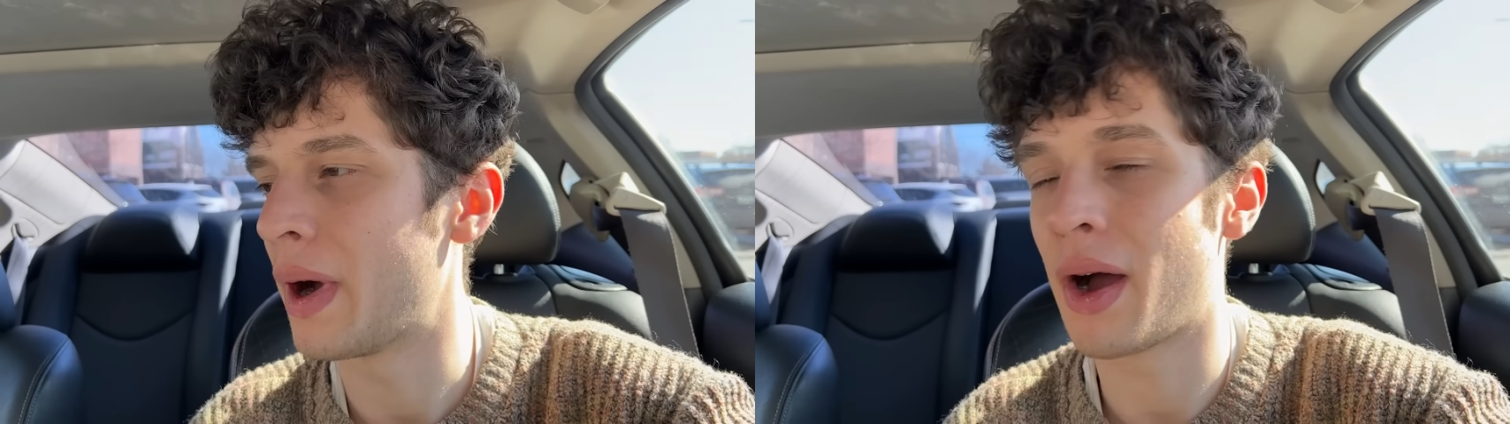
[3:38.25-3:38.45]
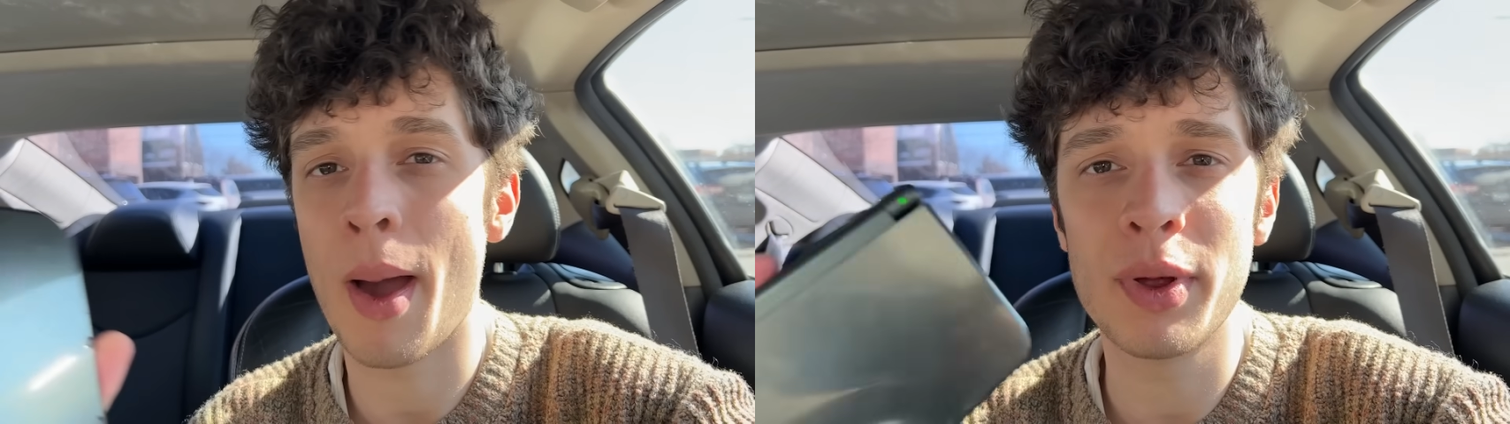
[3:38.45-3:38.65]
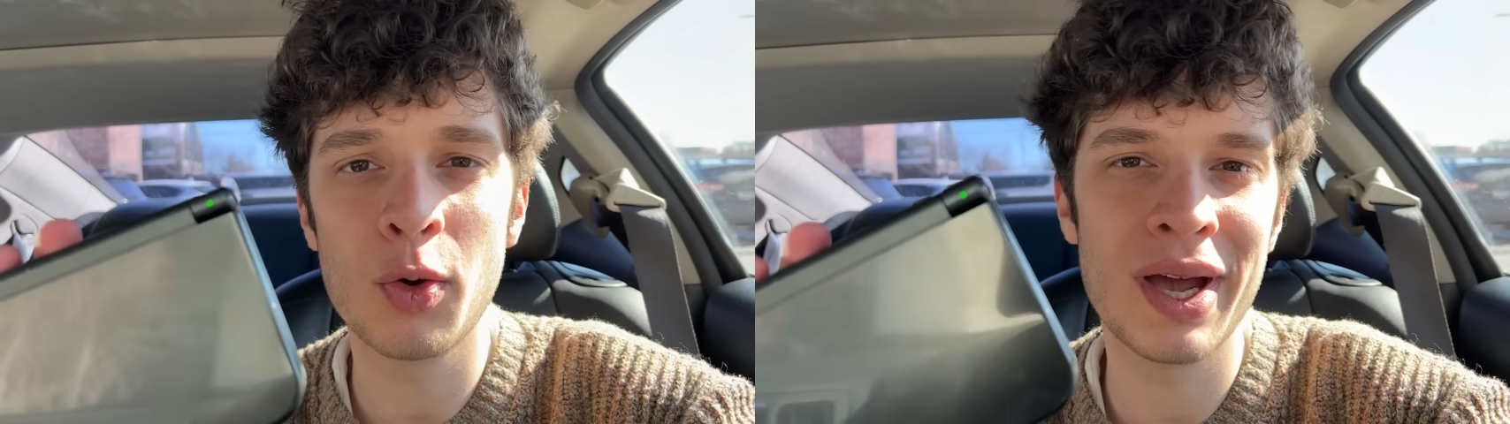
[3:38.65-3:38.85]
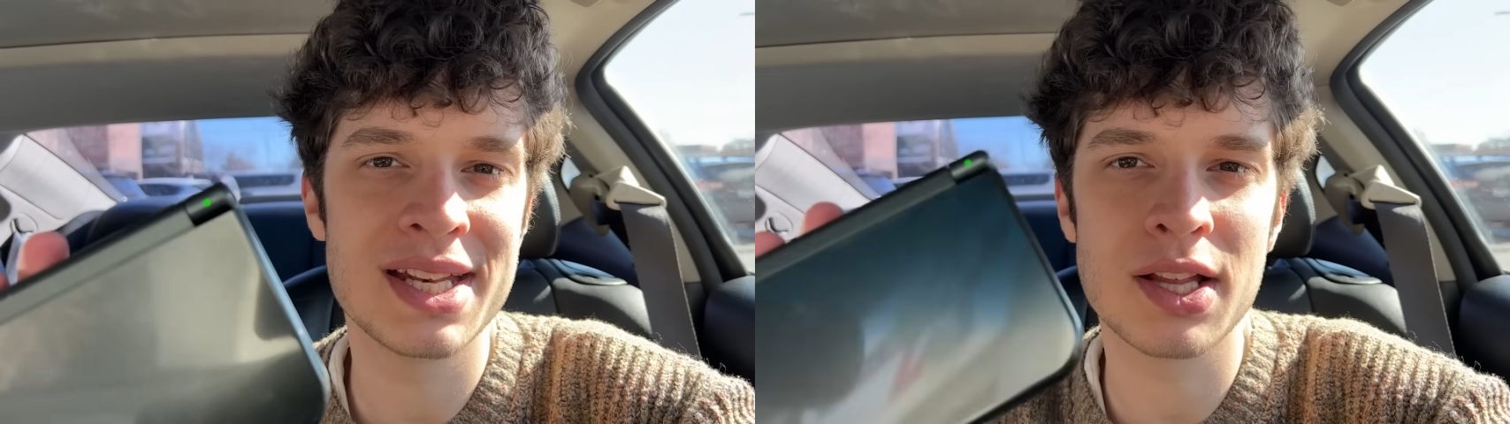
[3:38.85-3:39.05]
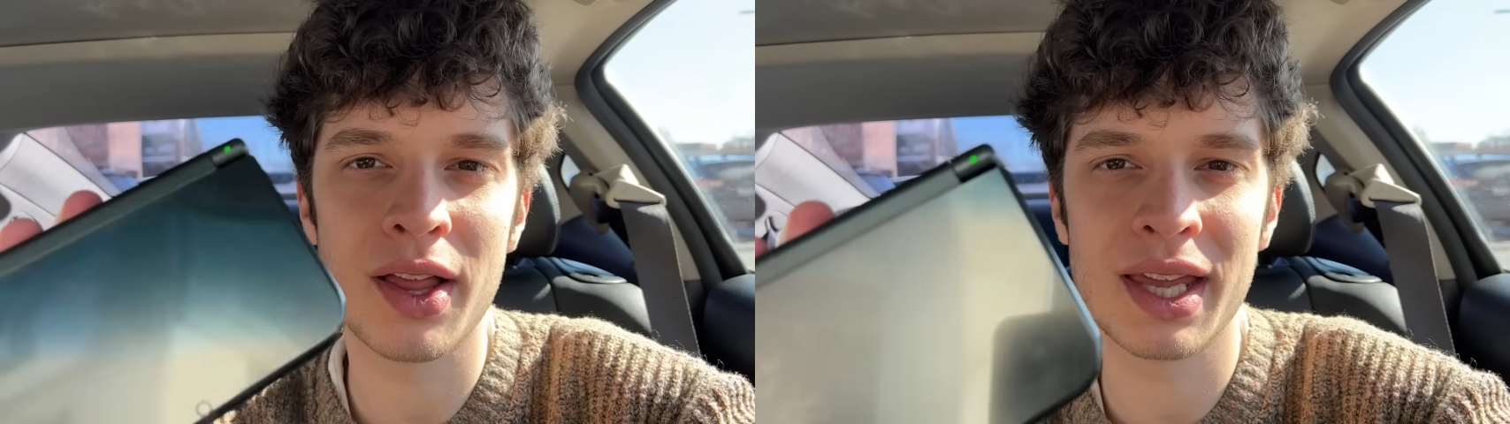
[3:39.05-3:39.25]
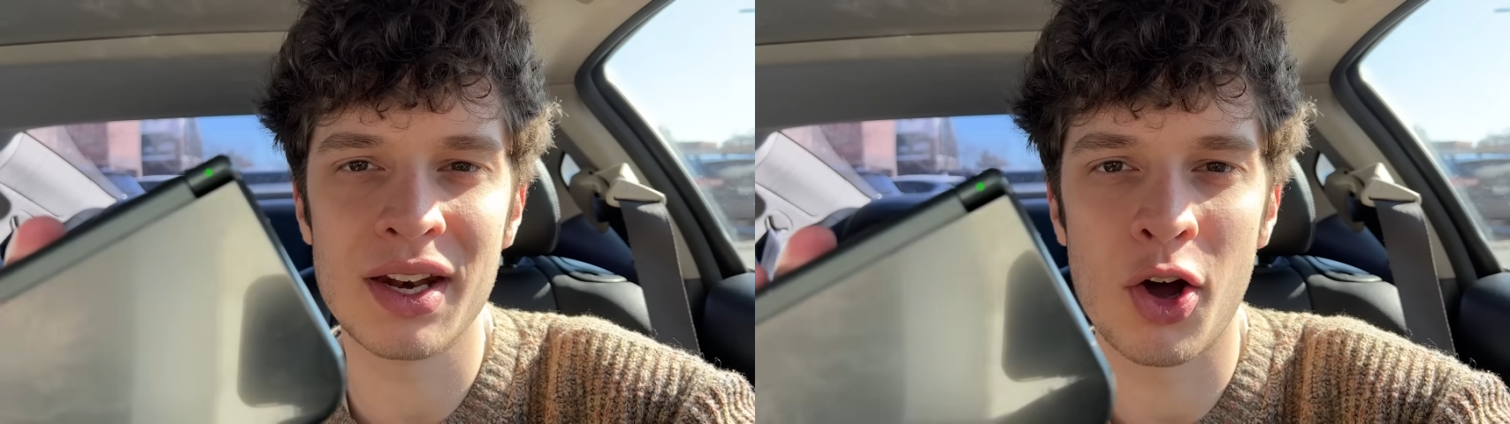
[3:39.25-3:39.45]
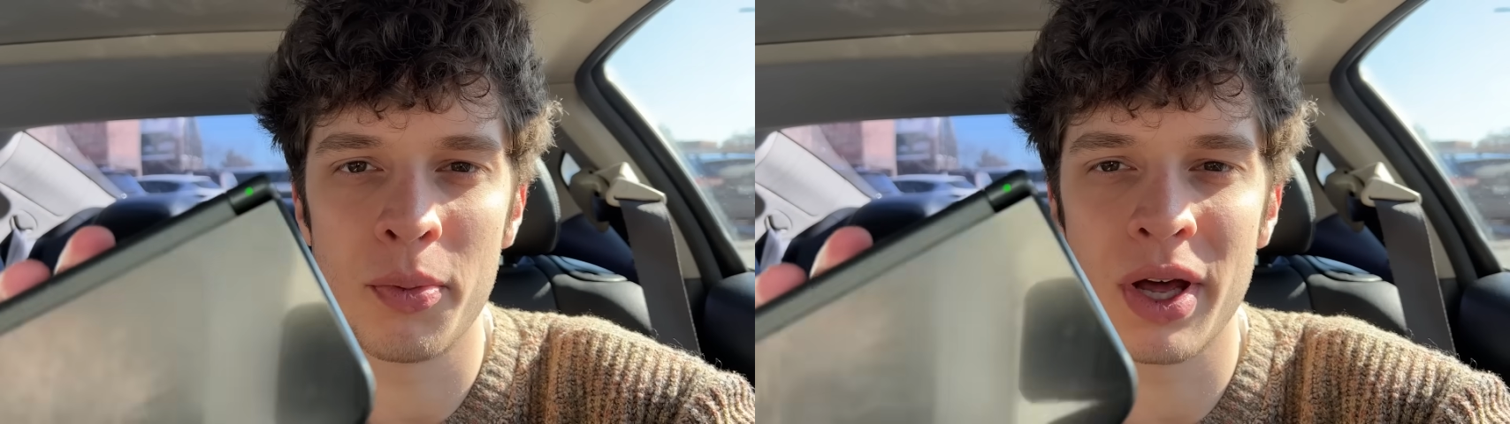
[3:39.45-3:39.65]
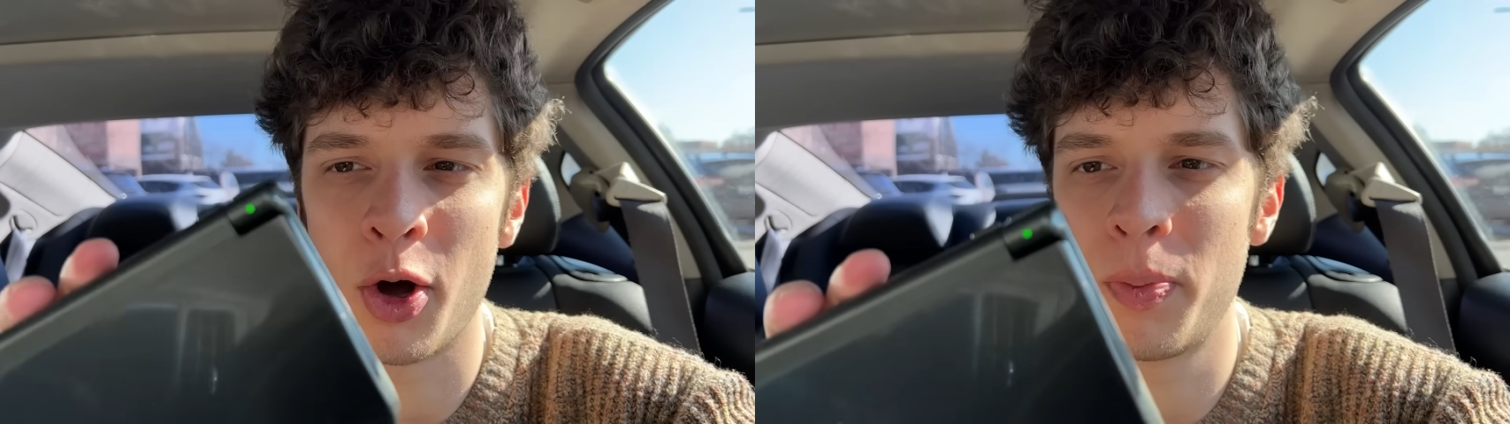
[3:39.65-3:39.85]
Wow, I'm gonna wait until I get
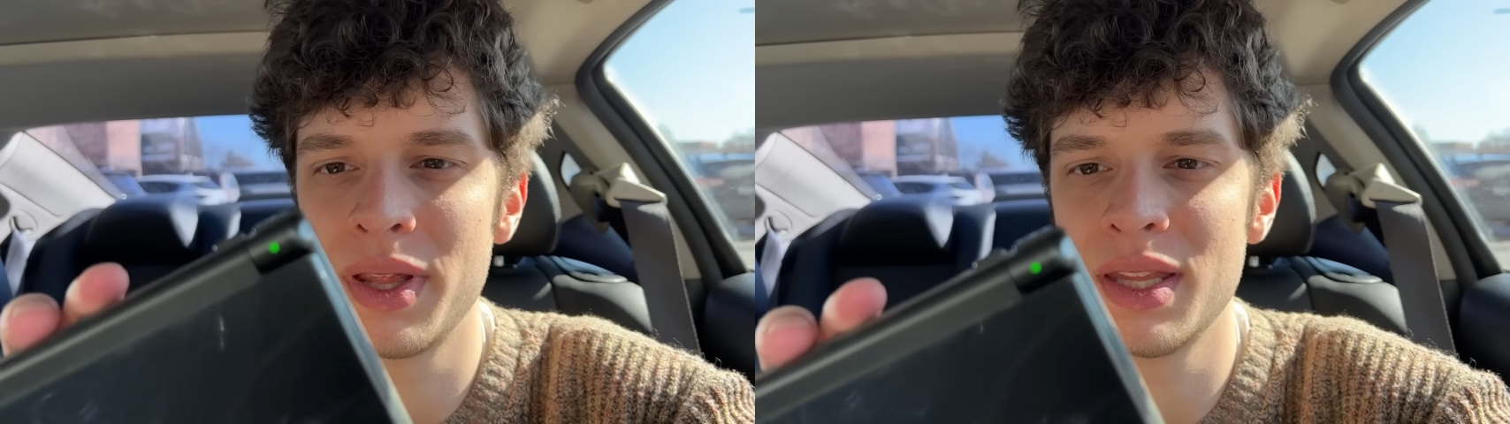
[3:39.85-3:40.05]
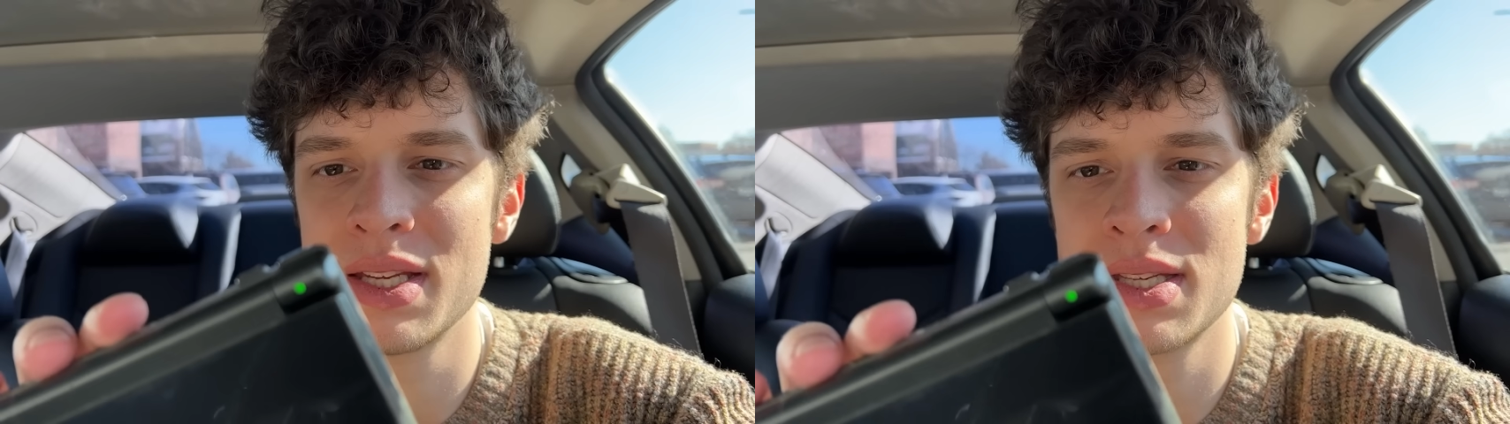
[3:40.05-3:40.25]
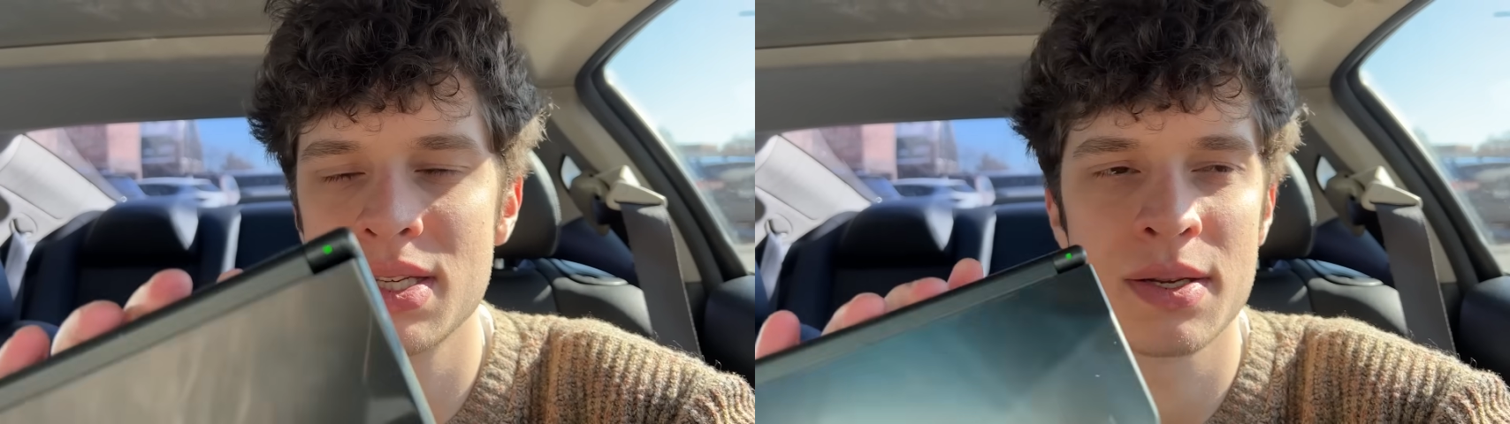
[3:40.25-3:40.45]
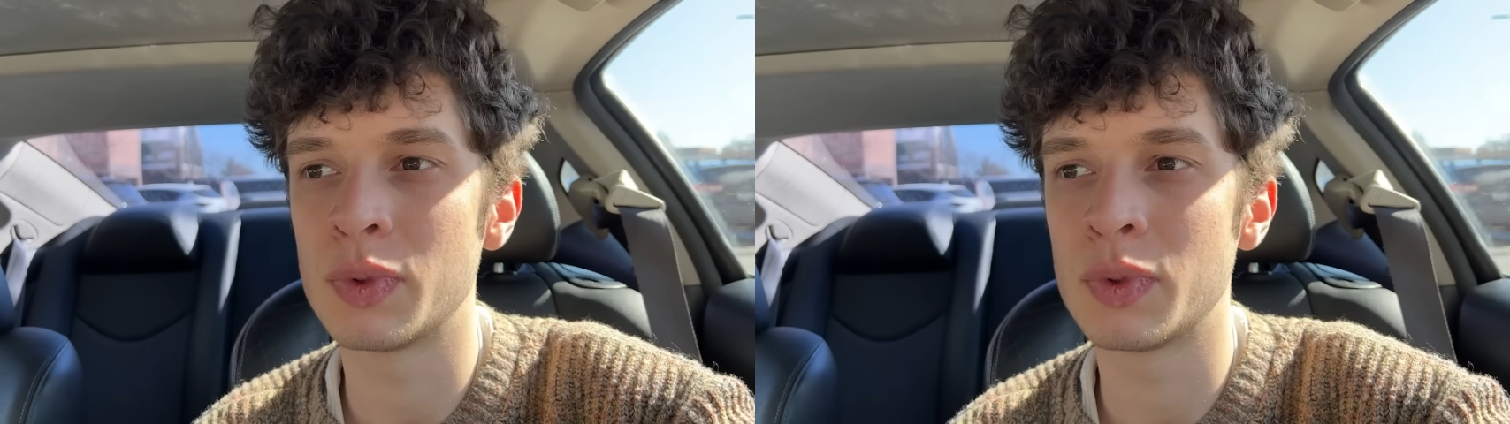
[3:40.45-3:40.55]
home to open this.